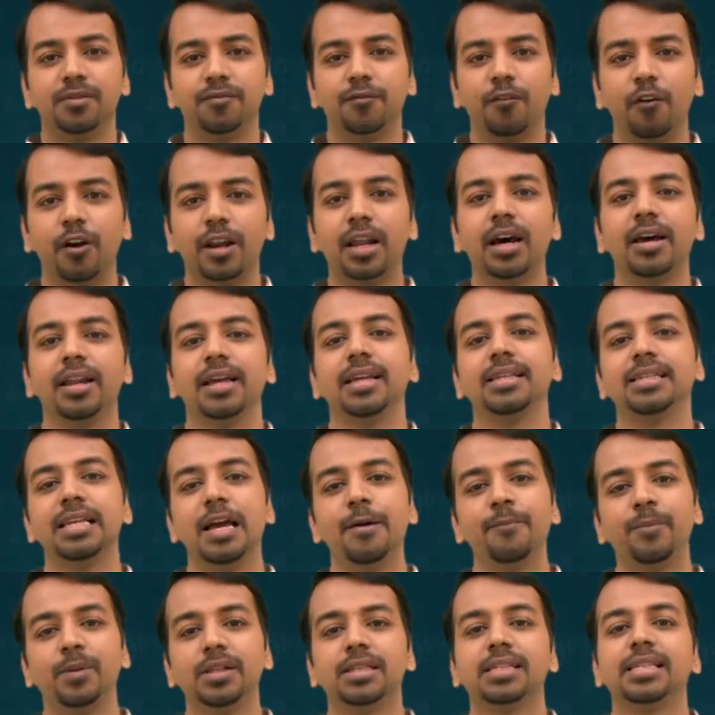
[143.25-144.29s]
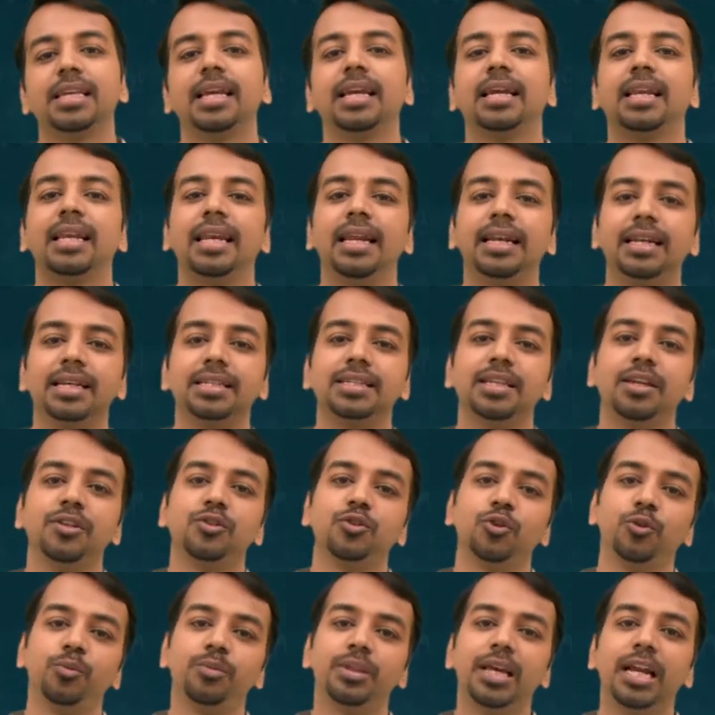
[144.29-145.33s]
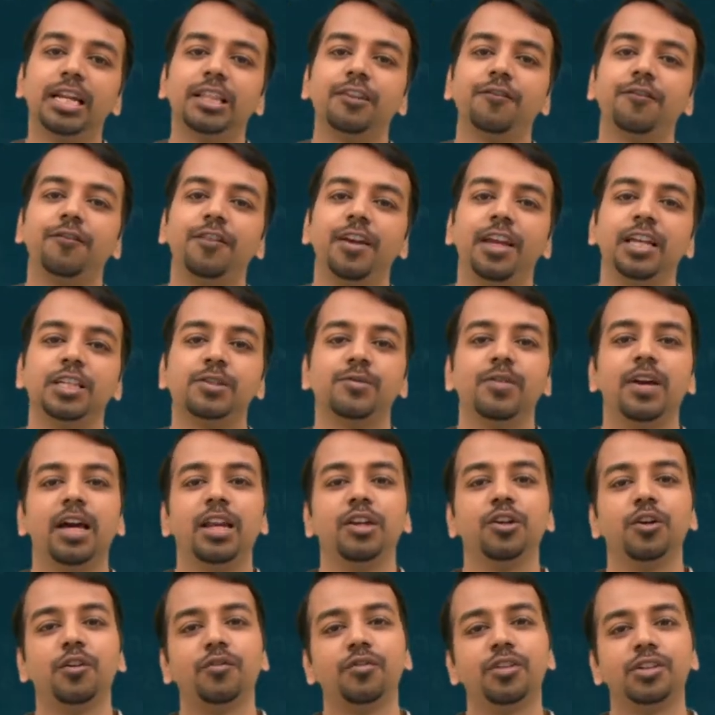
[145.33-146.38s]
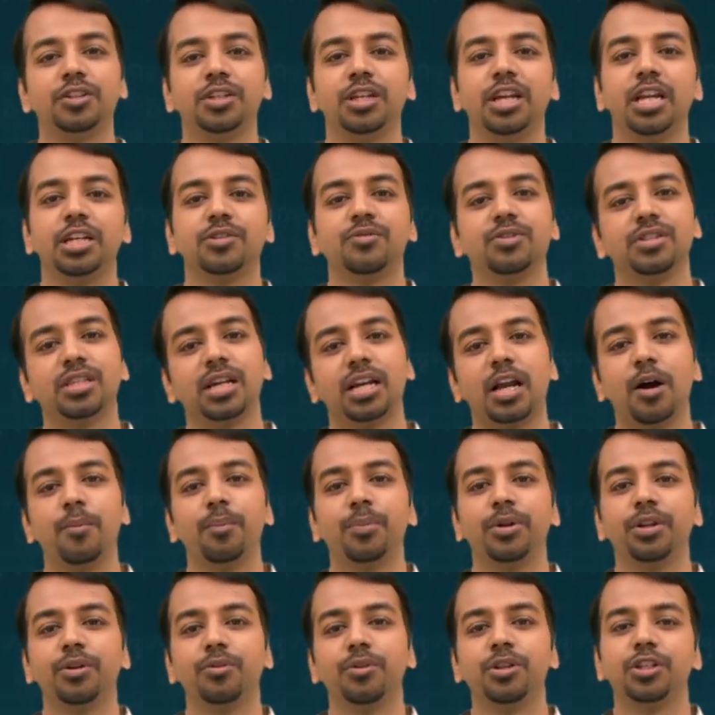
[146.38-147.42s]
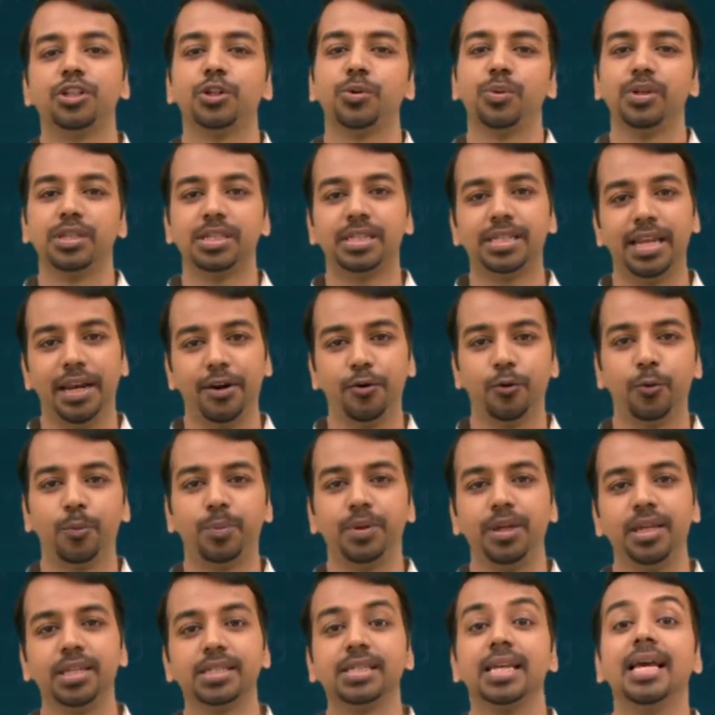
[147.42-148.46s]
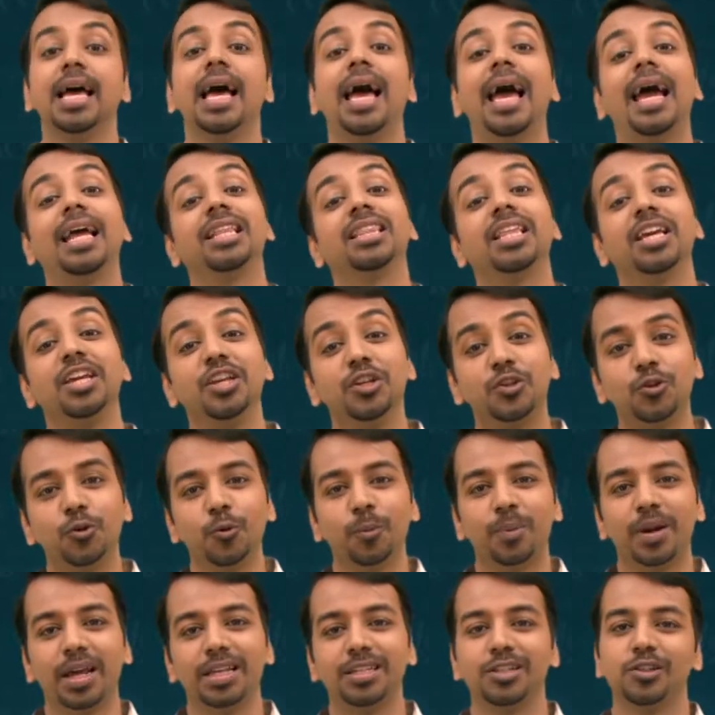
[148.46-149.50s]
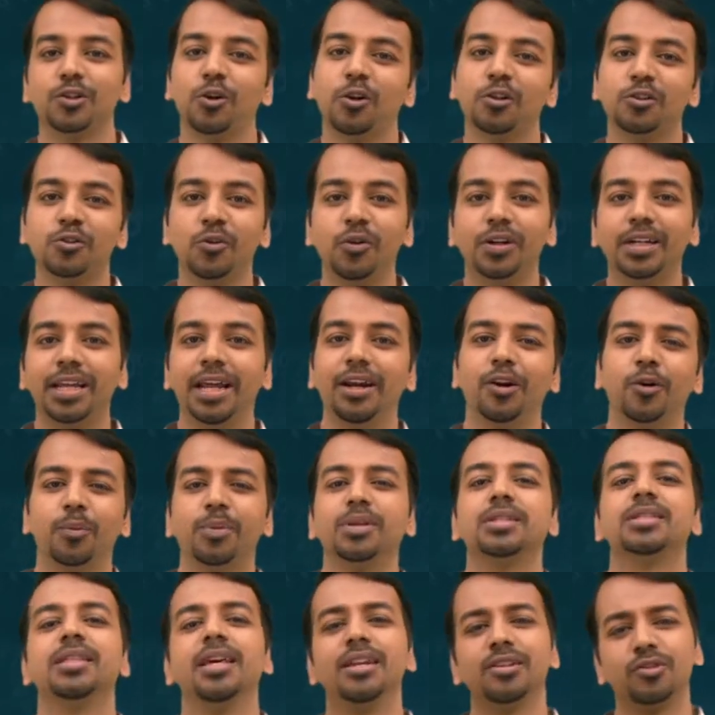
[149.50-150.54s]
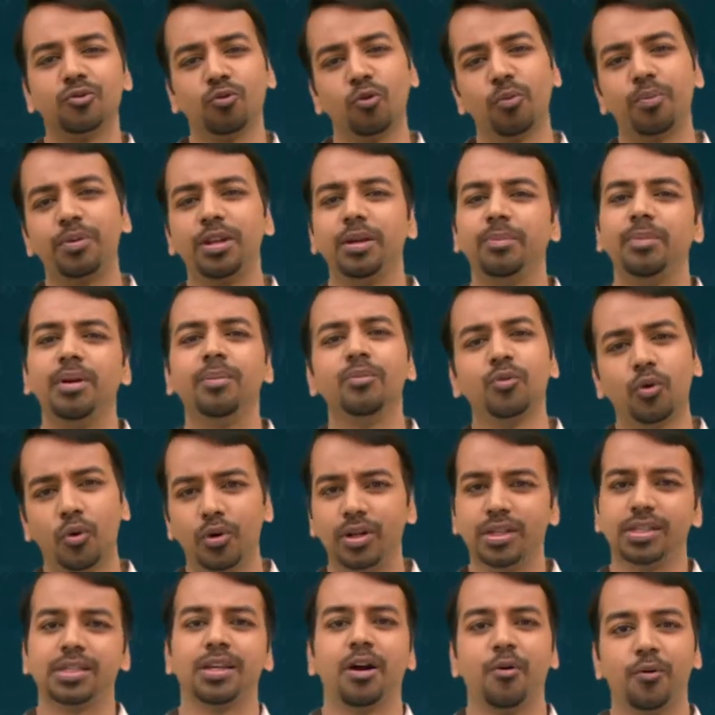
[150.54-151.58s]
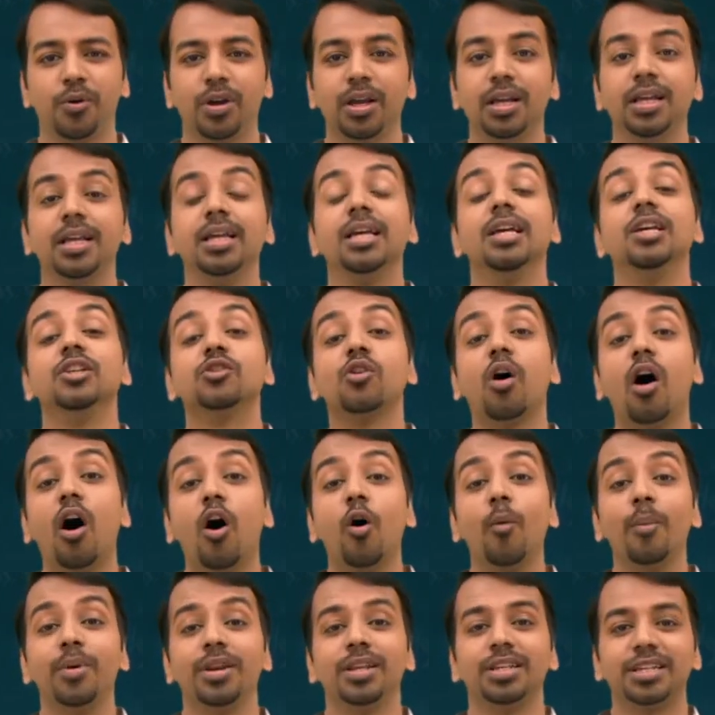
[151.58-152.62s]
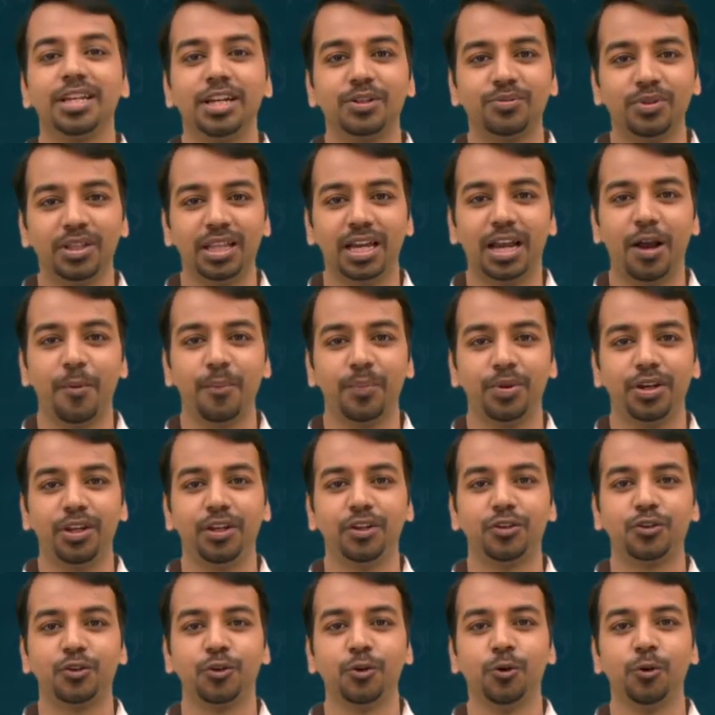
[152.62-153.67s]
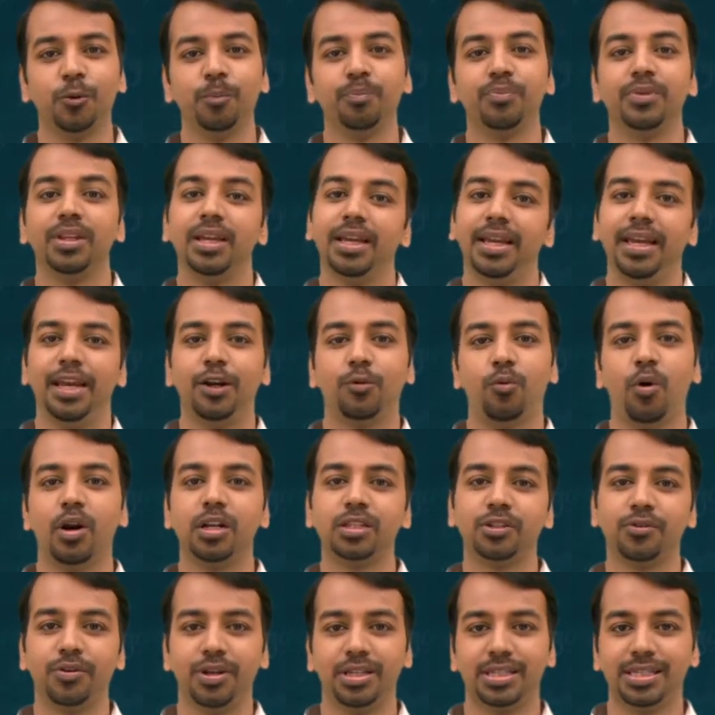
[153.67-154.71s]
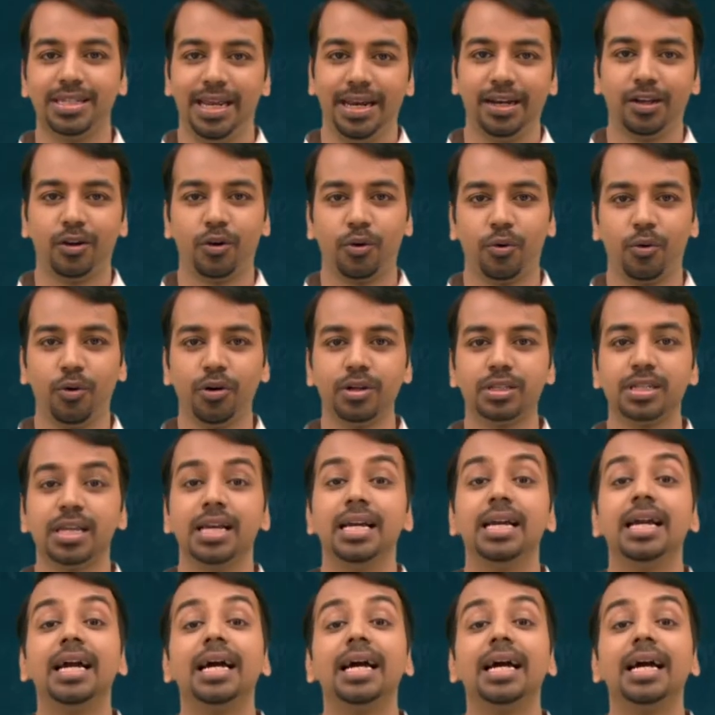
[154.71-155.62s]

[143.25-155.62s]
For our example's sake, let us assume that the face value of the shares which the company would issue is 10 rupees and the issue price is also 10 rupees. There is no premium, no discount. So how many shares will the company issue? It wants to raise 10 crores.